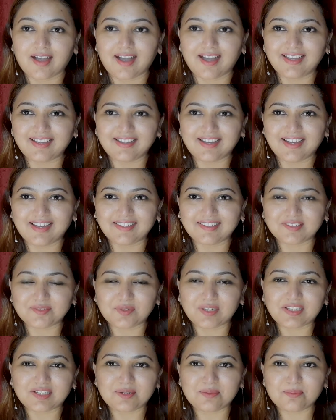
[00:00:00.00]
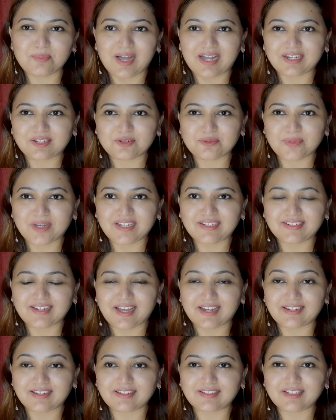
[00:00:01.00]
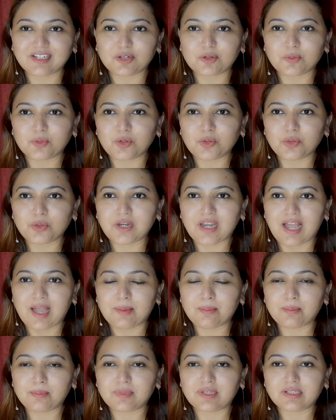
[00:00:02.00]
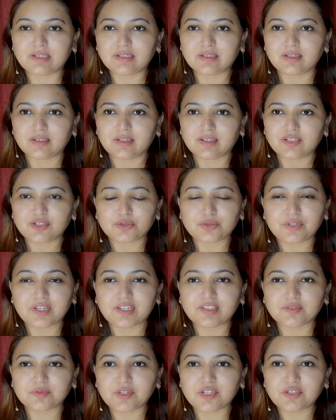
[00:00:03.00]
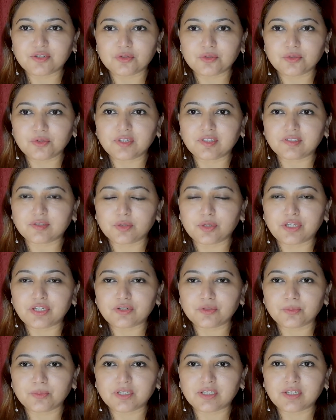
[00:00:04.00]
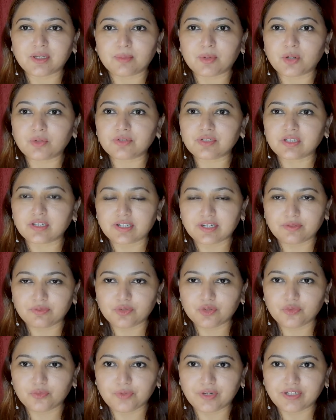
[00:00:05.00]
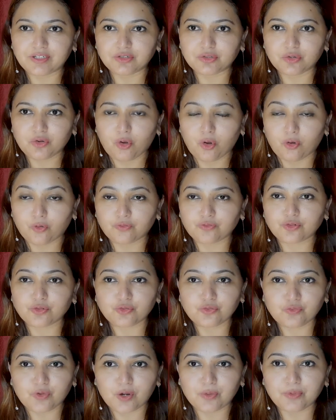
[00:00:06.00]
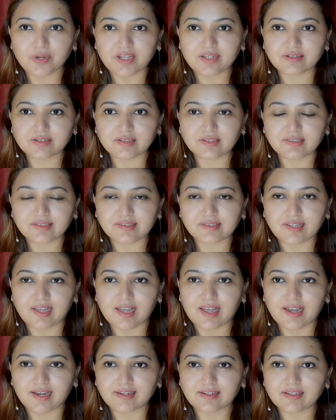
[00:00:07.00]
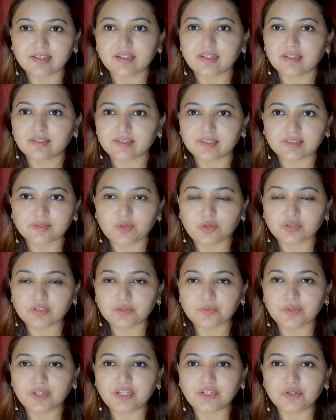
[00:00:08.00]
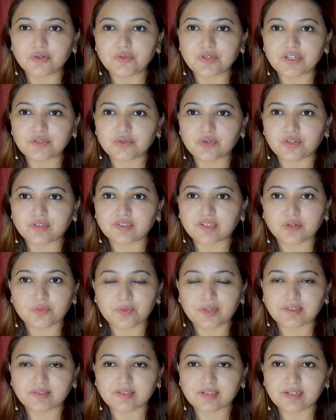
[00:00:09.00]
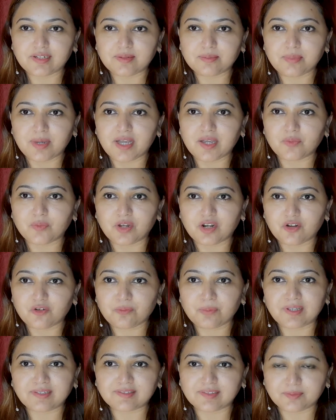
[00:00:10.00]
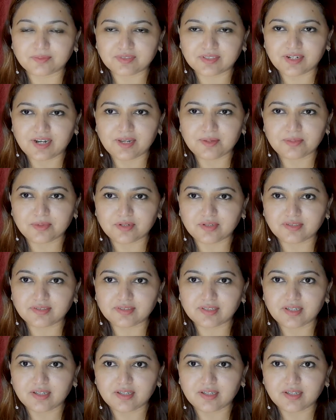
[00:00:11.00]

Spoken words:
Hi guys, welcome back to my channel Yellow Blue Glam. Today's video is going to be about a review video of two foundations, and this was a video which was requested by one of my subscribers